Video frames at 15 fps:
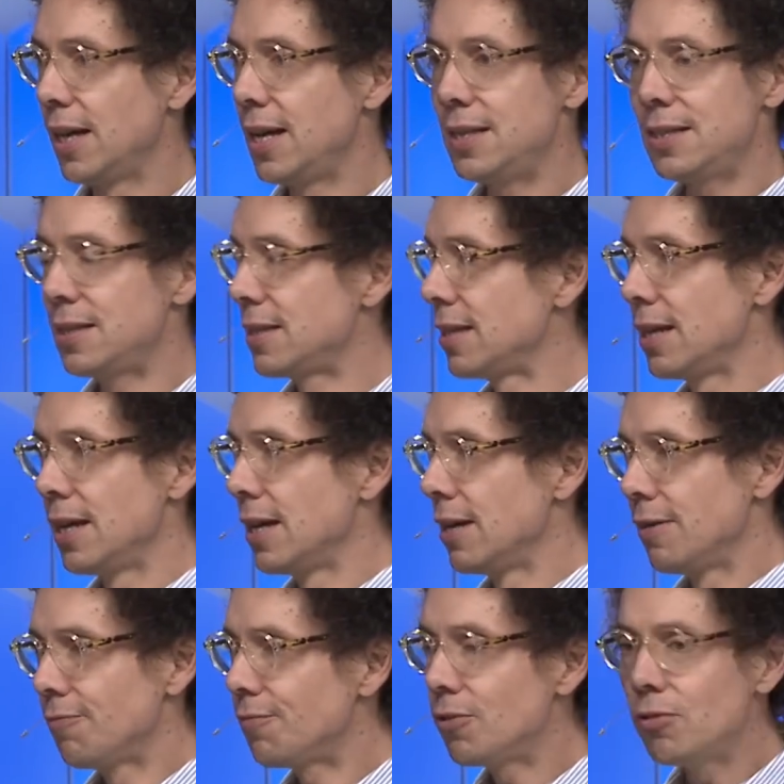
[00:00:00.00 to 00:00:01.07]
He's
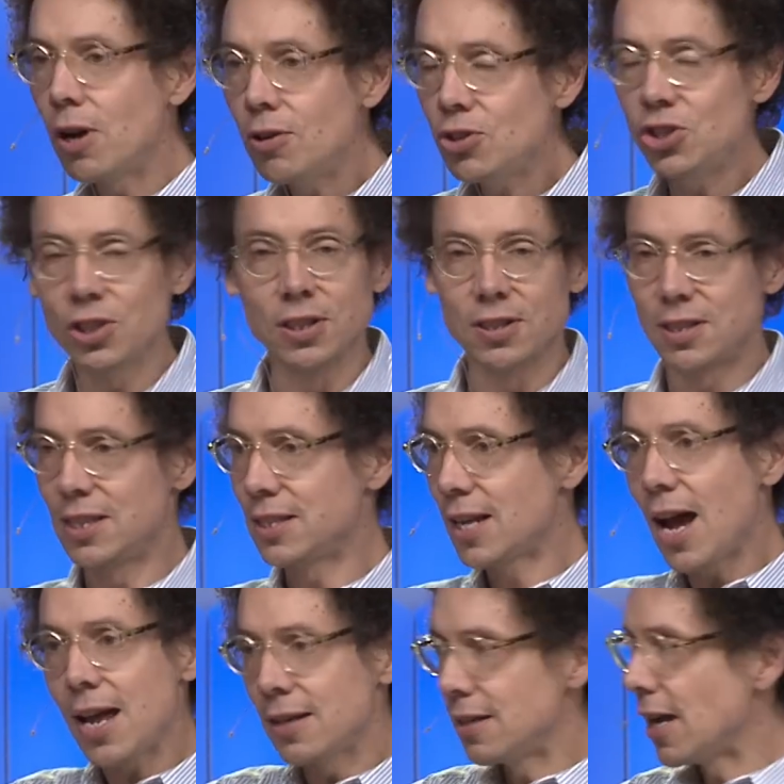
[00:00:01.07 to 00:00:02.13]
ferocious. He's
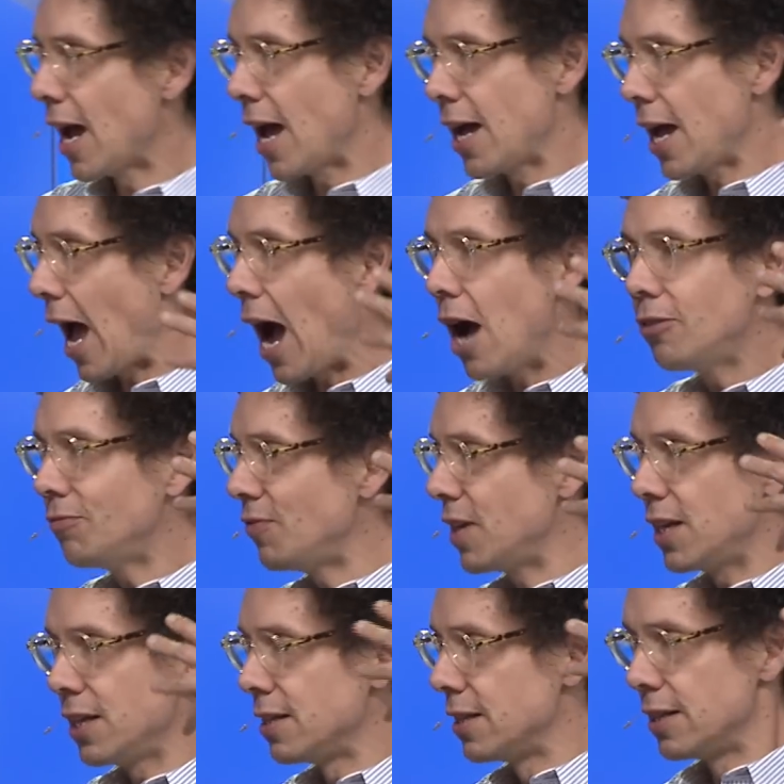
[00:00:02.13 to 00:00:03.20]
got
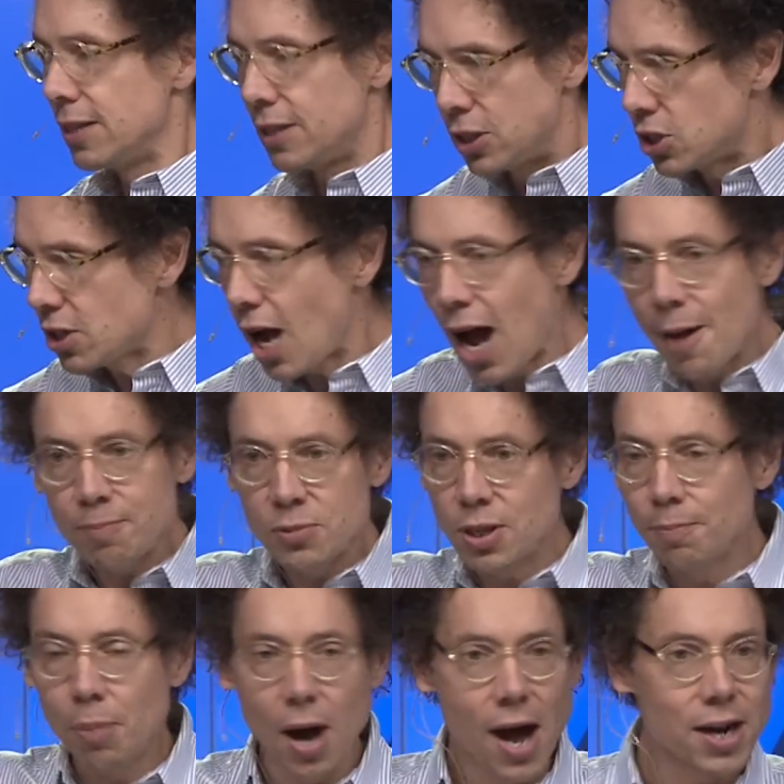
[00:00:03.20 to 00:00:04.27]
outfitted top
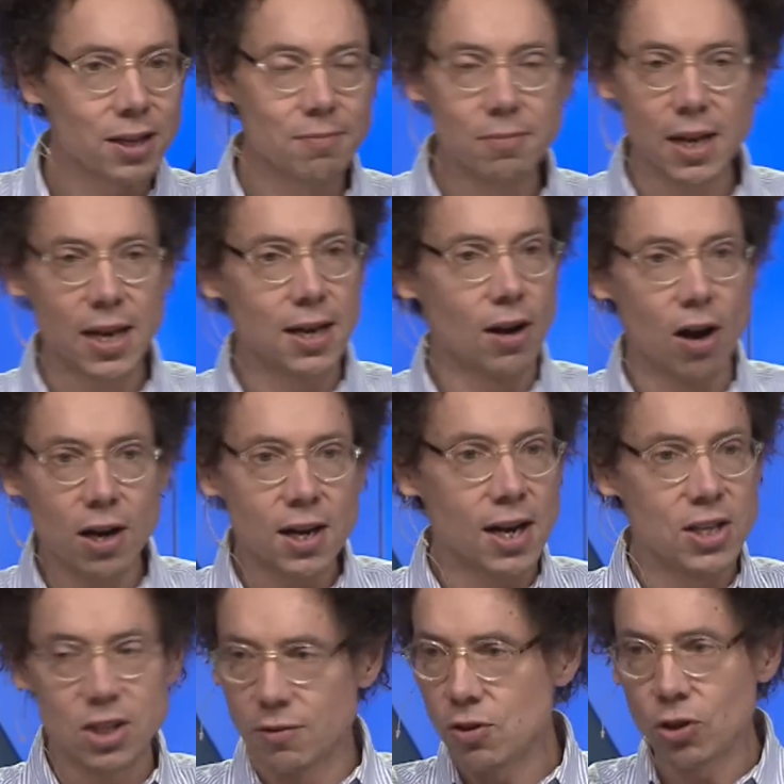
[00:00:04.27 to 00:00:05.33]
to bottom in all
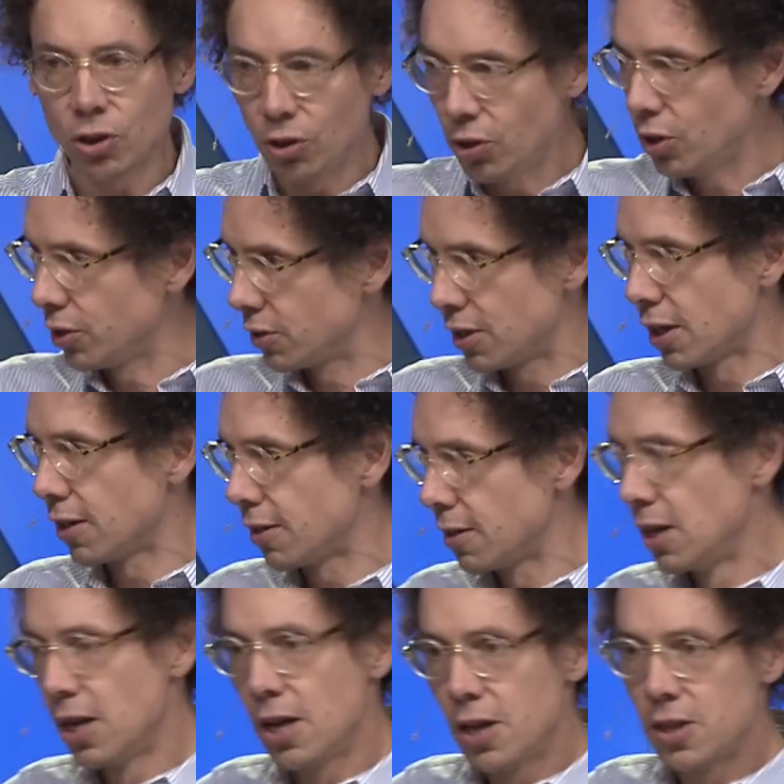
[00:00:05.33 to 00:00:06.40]
kinds of, you heard
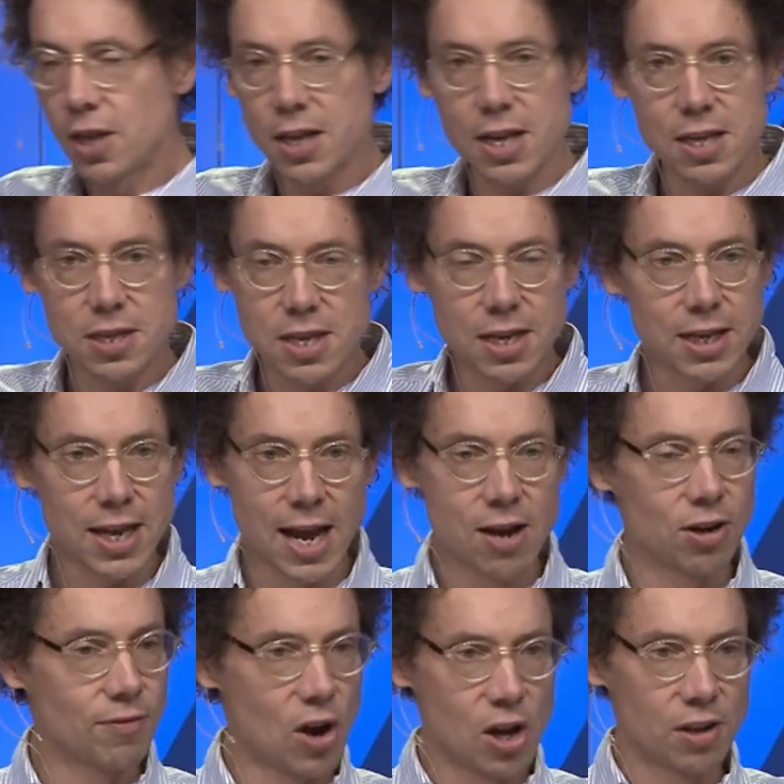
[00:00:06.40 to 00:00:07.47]
the
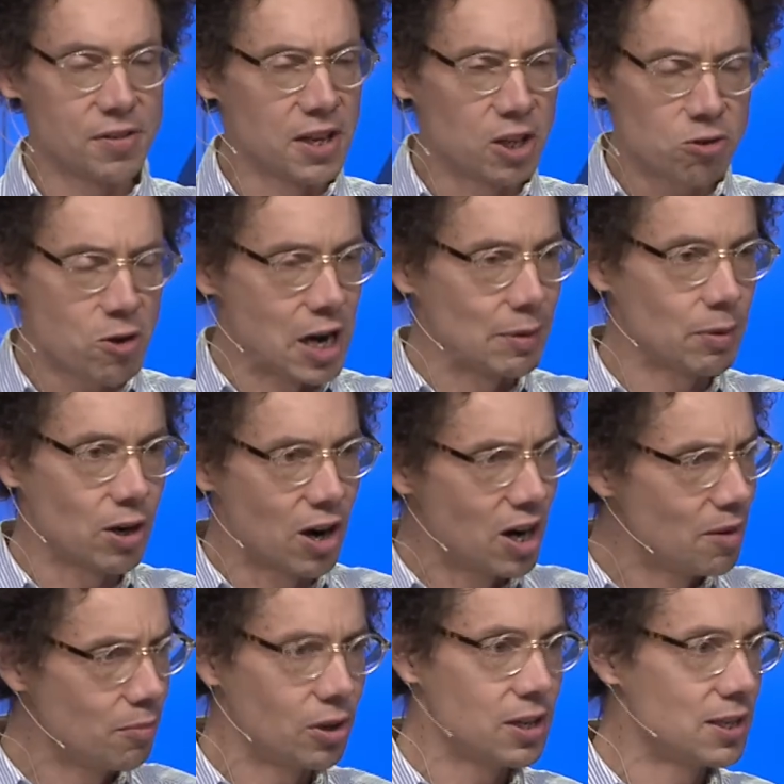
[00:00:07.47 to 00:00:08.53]
account of all of the incredible
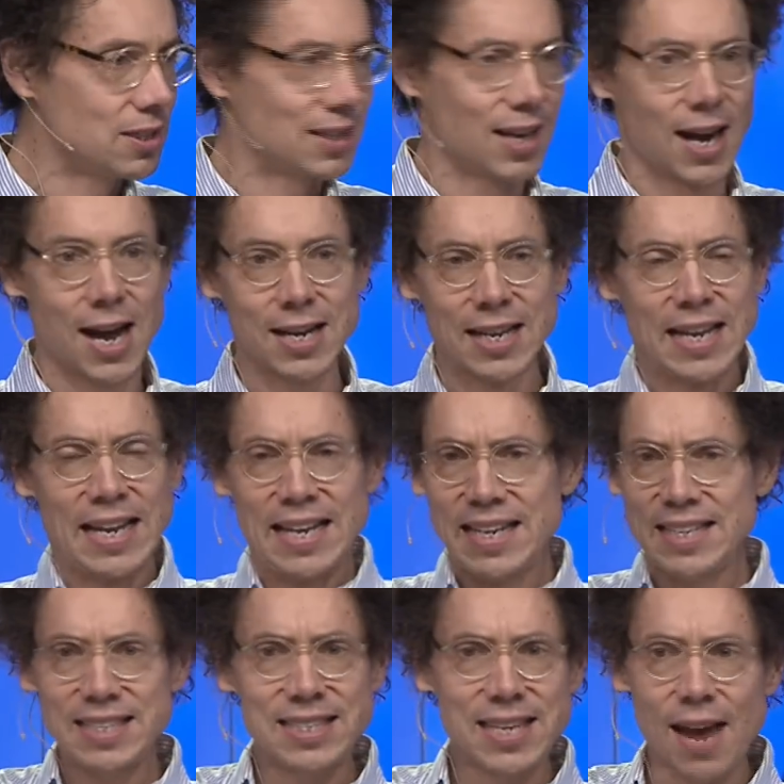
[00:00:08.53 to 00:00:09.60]
armor he's got.
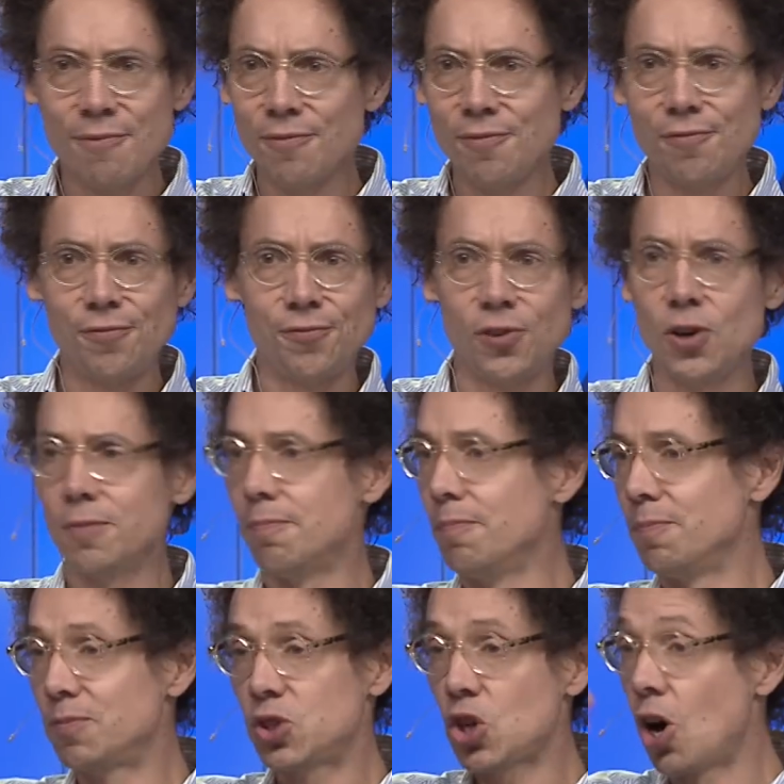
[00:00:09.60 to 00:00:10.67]
He's 7 foot
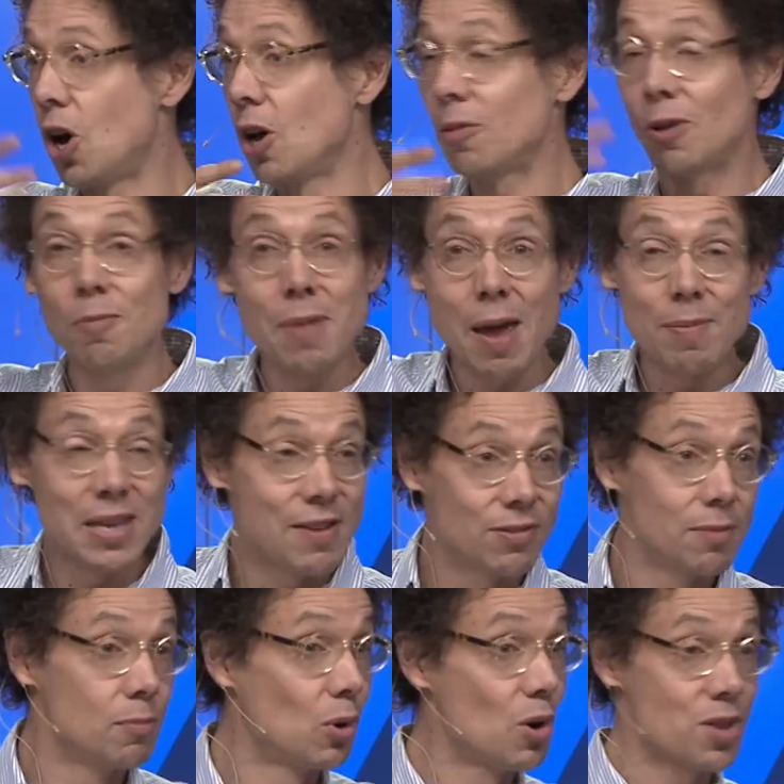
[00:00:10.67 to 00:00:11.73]
tall, or maybe
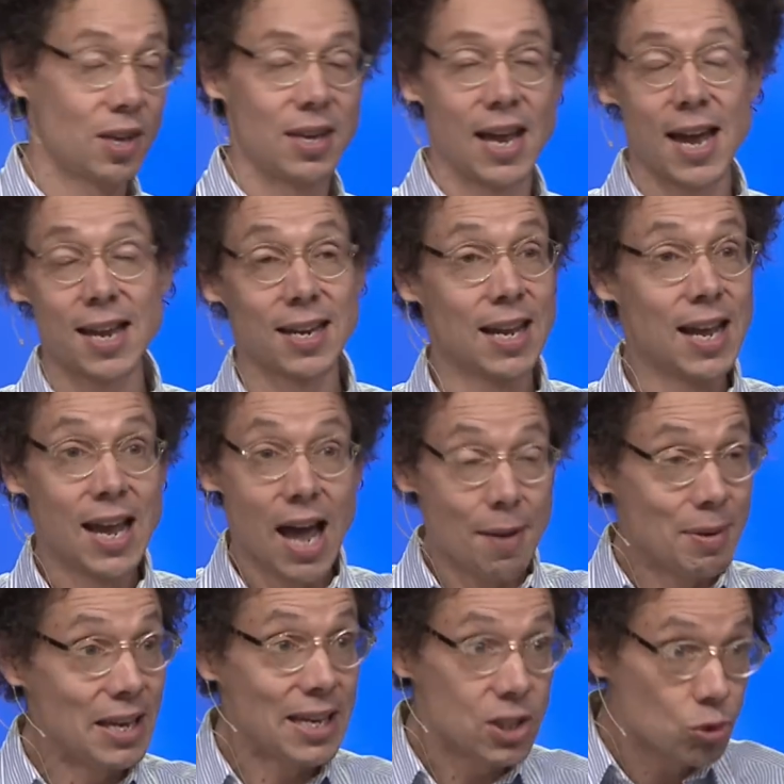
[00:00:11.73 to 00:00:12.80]
even more than that. I
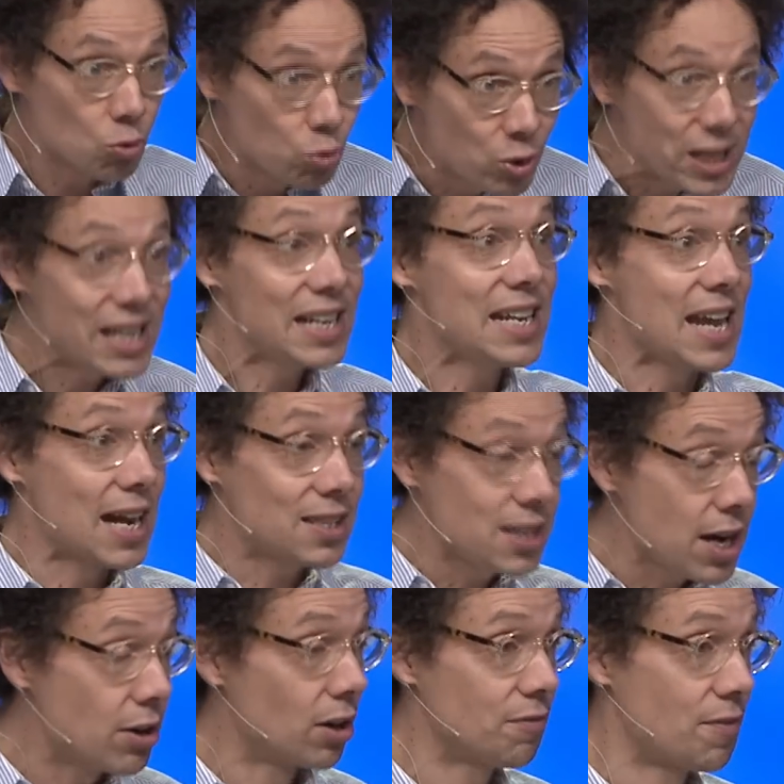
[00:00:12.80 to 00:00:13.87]
mean, he's really a
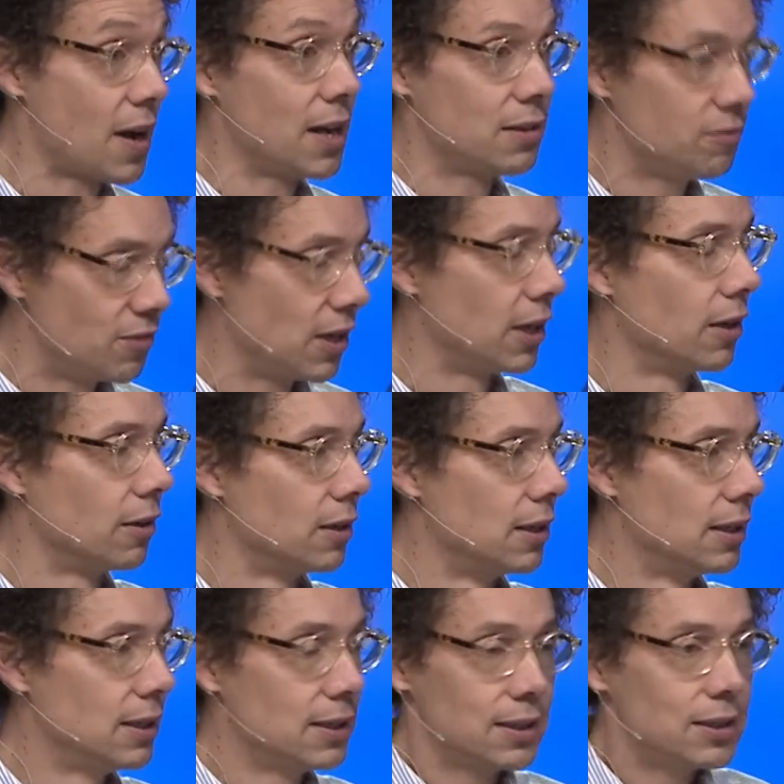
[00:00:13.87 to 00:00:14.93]
terrifying figure.
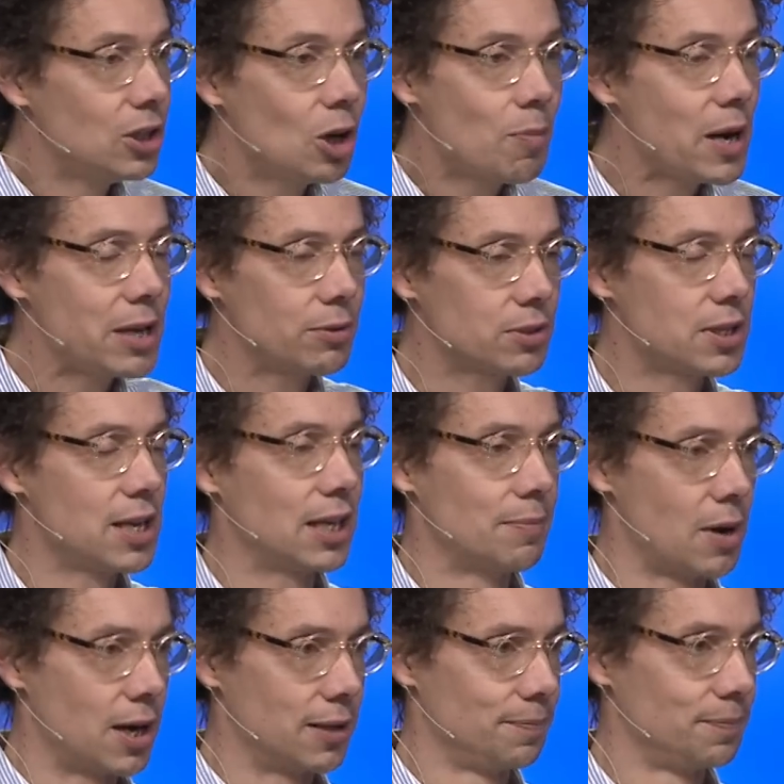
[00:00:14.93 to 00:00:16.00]
Nobody will take
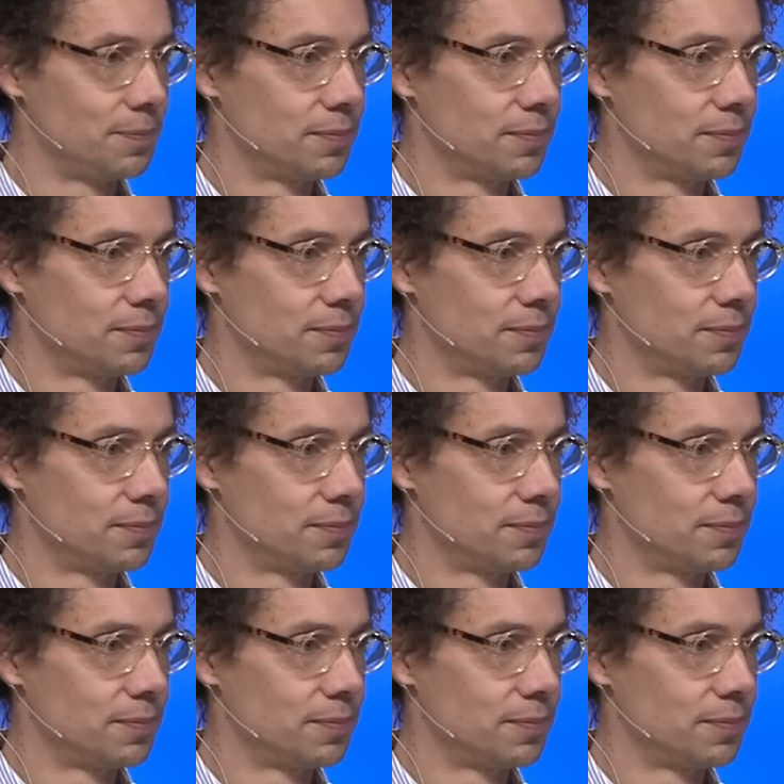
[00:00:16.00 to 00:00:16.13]
him on,